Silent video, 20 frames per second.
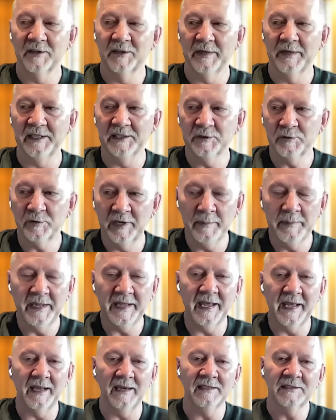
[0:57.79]
So he's
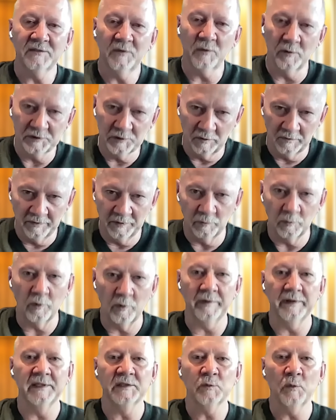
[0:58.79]
screaming at us, of course, over the
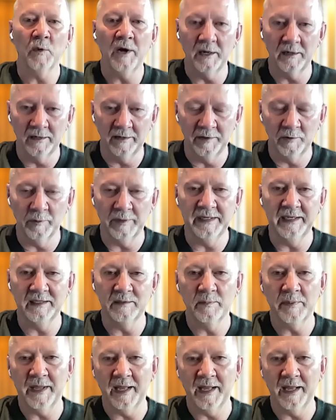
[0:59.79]
roar of this water that we need to